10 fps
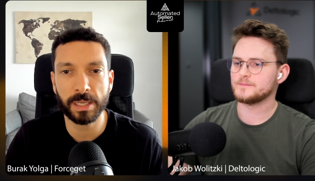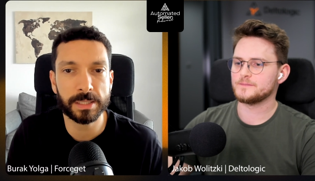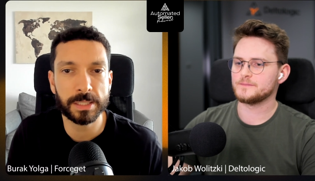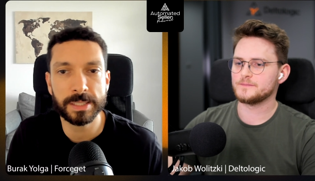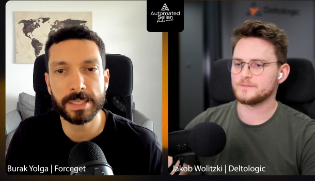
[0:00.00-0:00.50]
Speaker 1: I
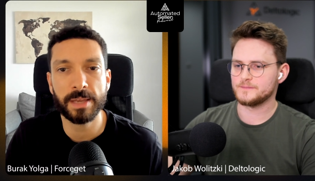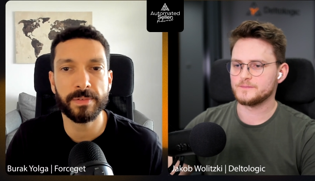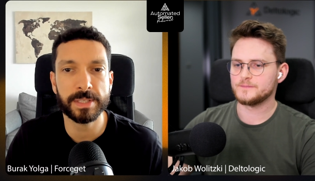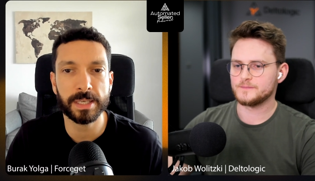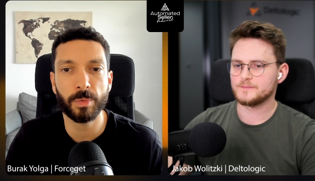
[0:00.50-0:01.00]
like to see
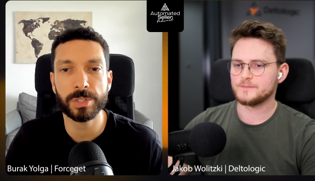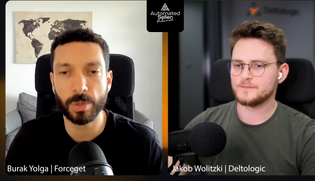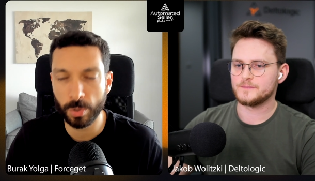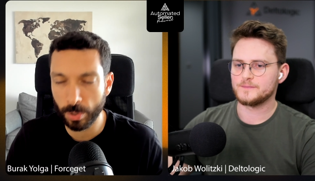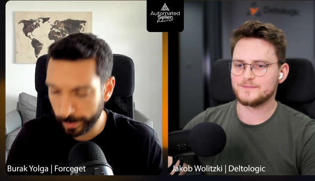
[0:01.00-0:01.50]
everything, what's
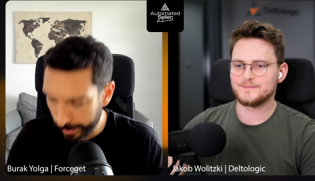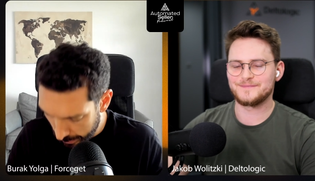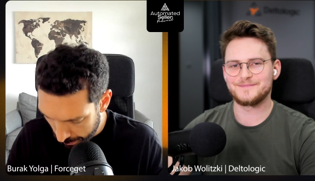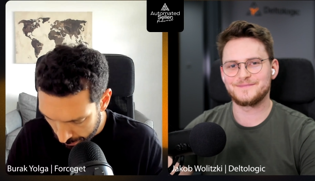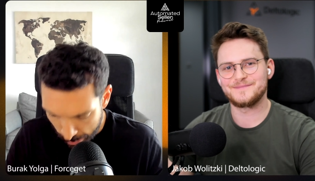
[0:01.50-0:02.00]
going on with the